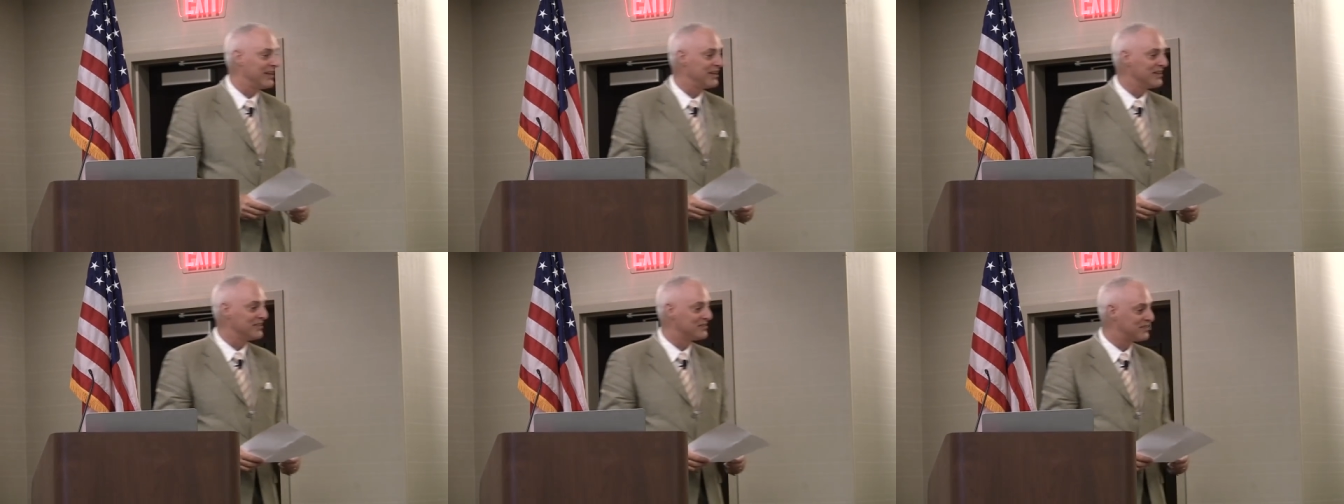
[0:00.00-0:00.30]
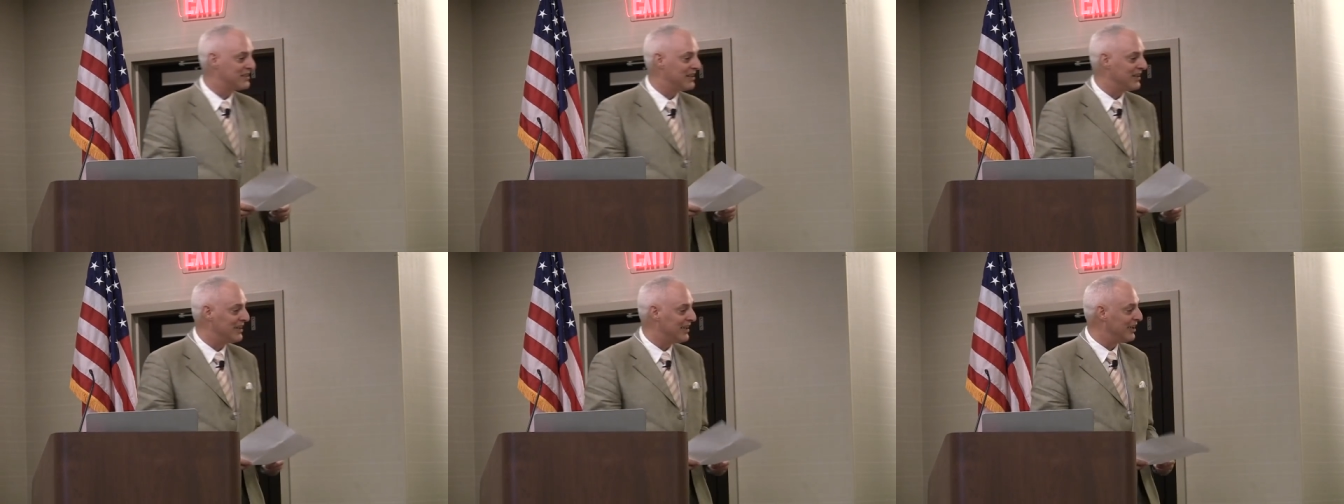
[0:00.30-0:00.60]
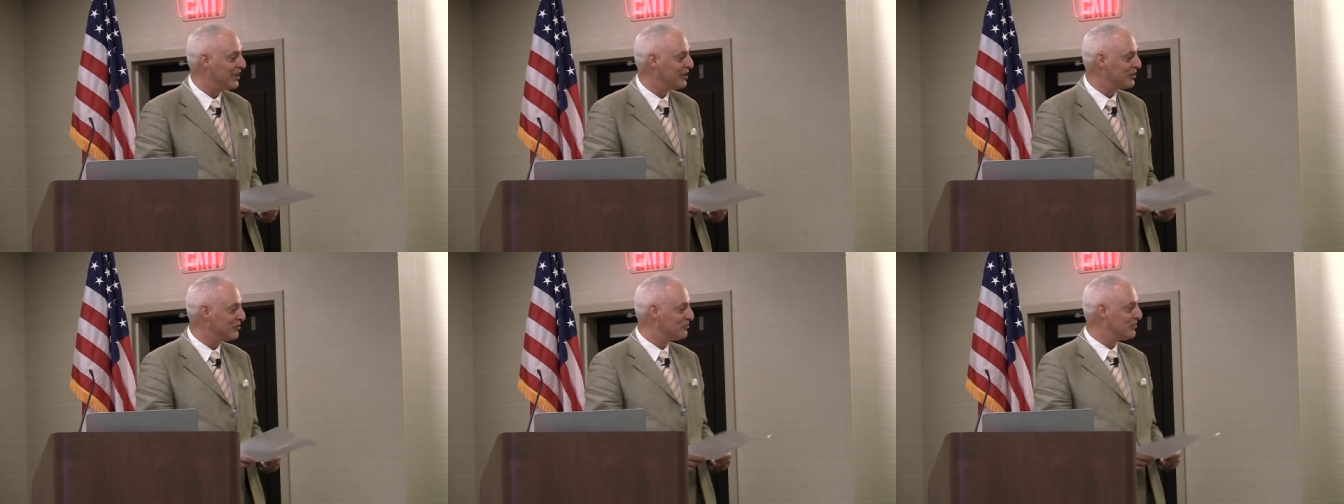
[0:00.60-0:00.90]
Genghis
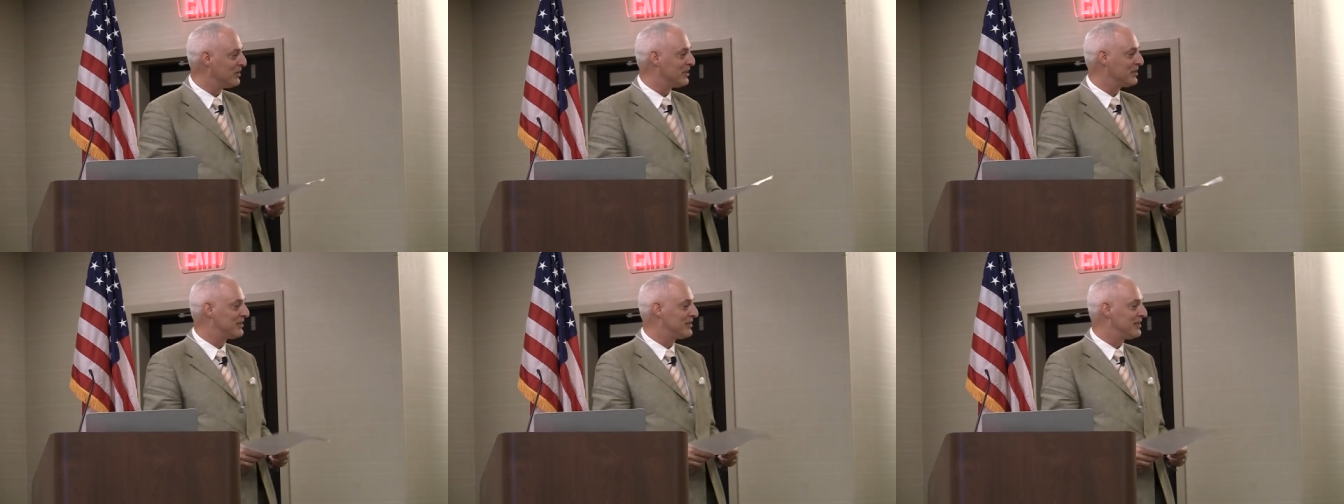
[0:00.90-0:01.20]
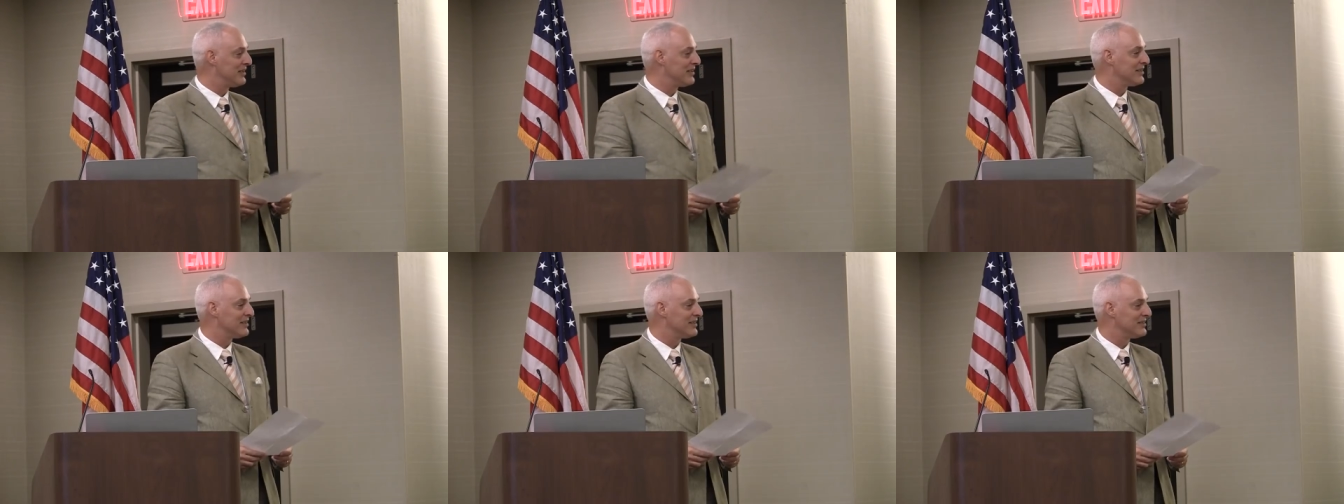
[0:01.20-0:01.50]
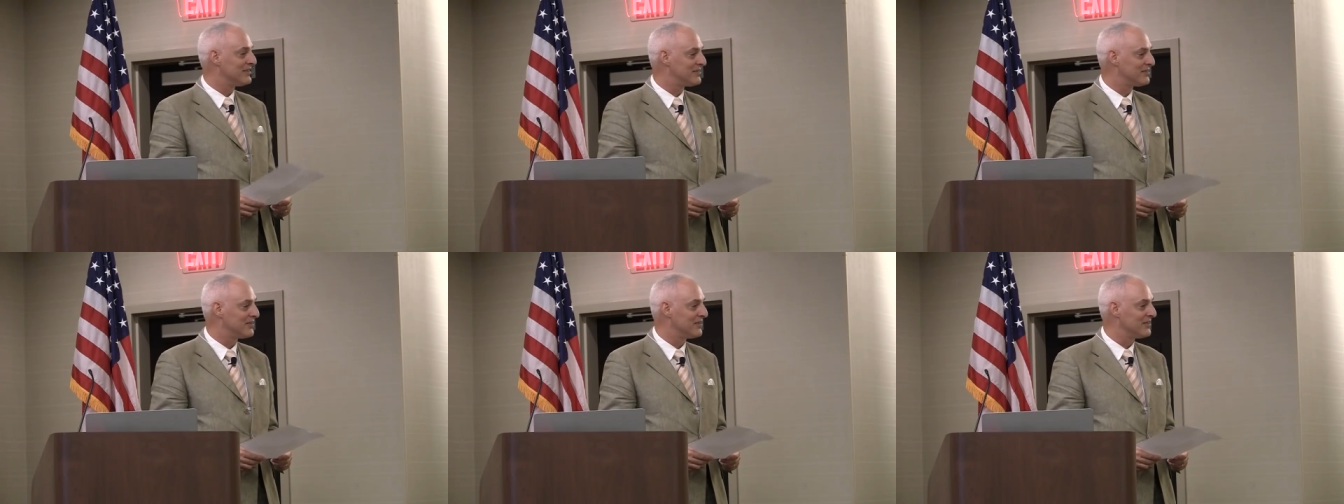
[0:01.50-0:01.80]
Khan, but
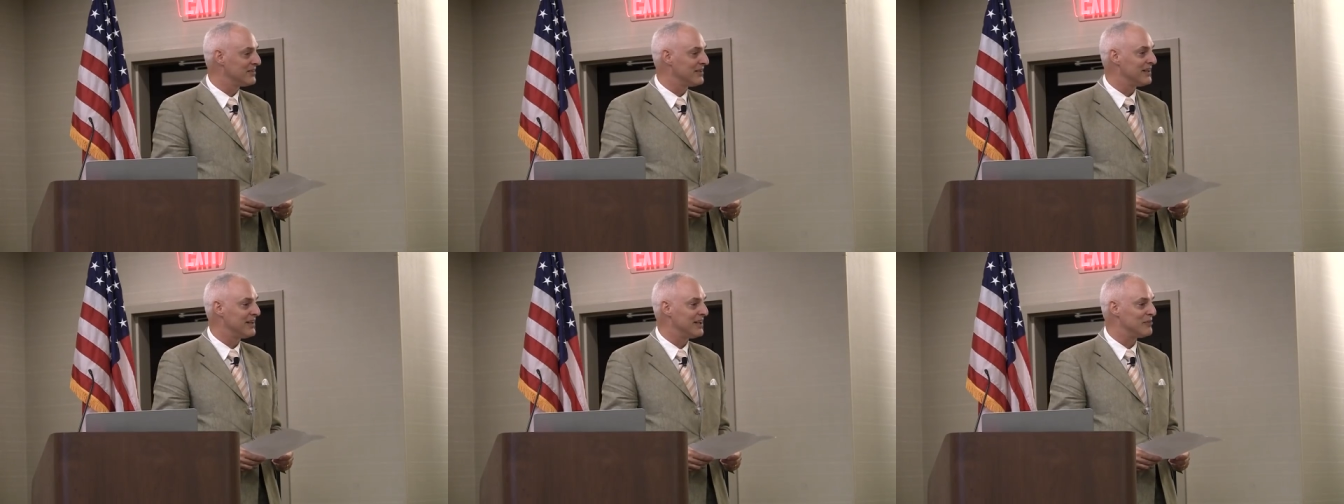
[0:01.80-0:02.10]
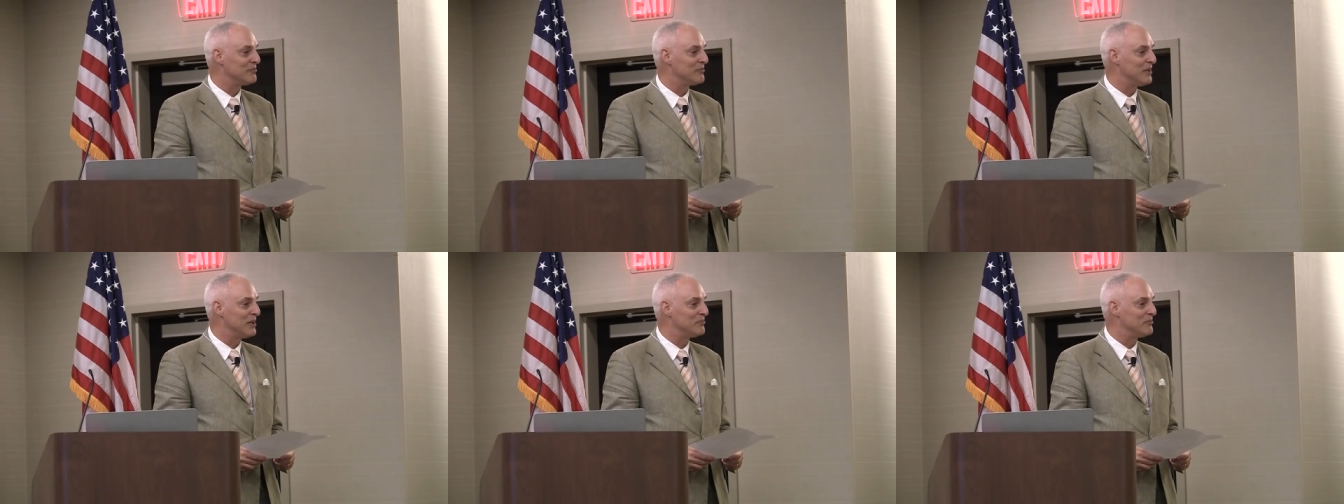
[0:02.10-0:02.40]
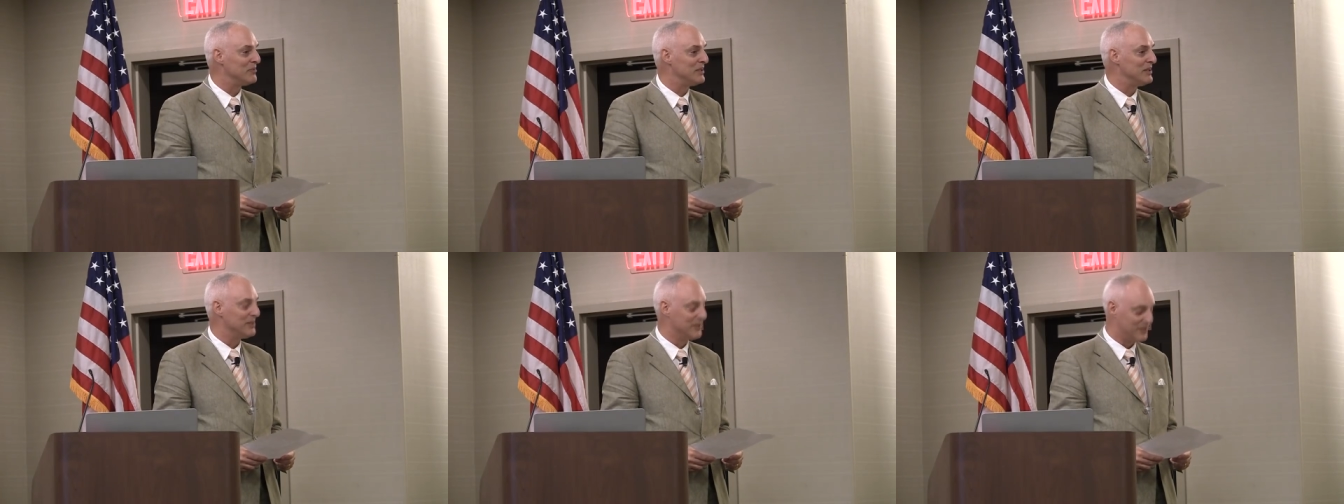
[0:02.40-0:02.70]
uh, certainly that
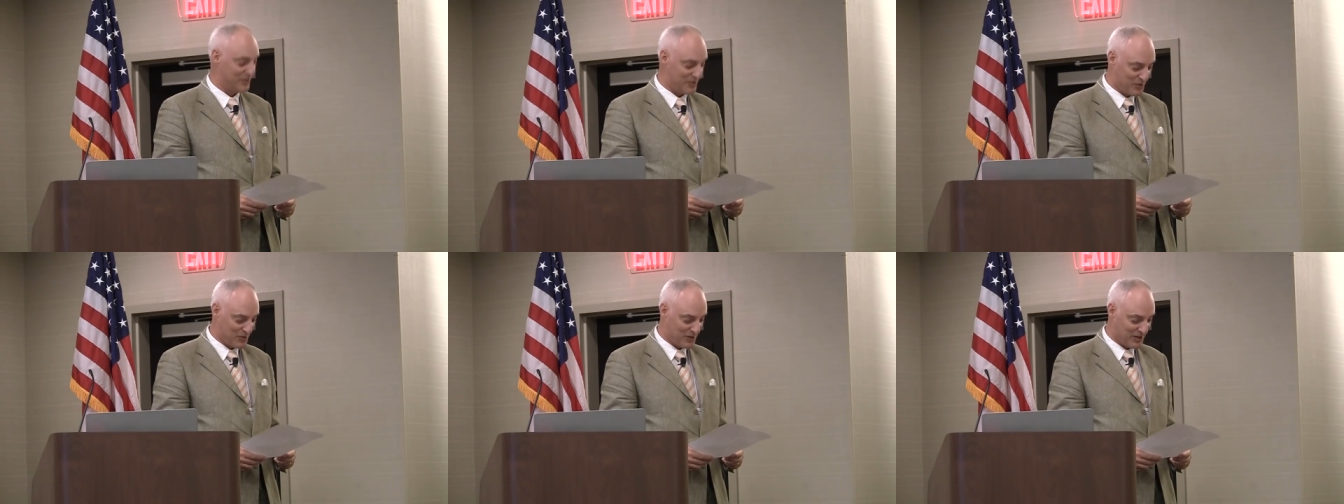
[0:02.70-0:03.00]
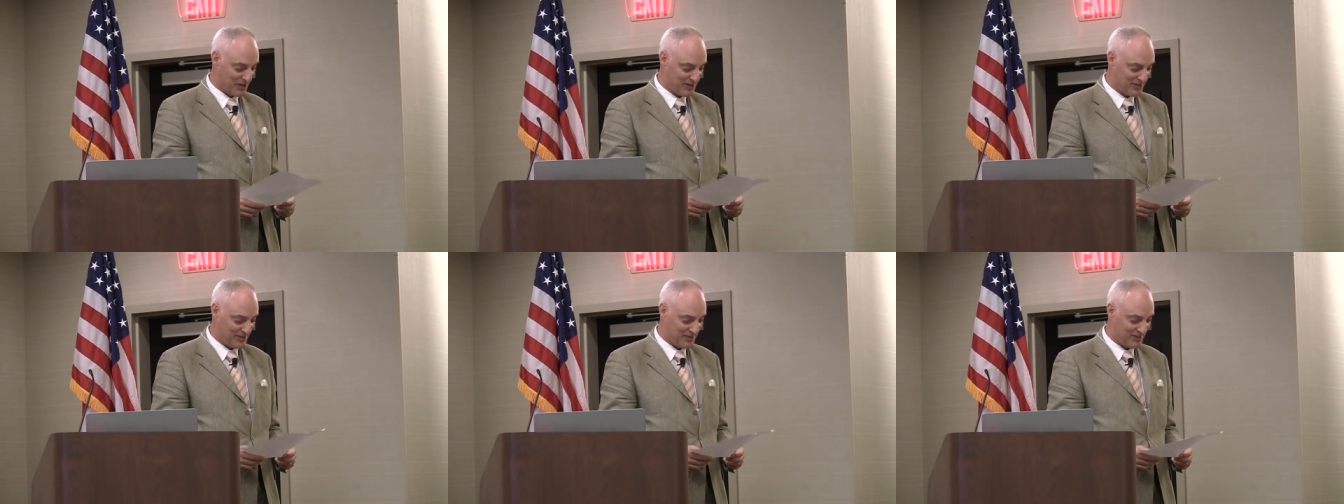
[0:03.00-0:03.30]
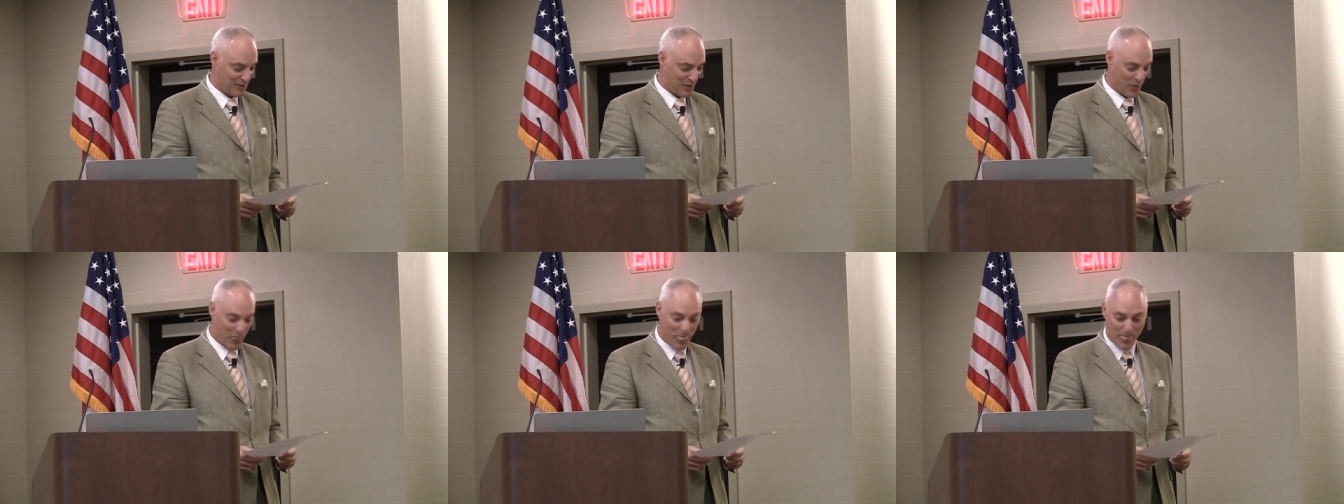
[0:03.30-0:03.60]
might be in the works.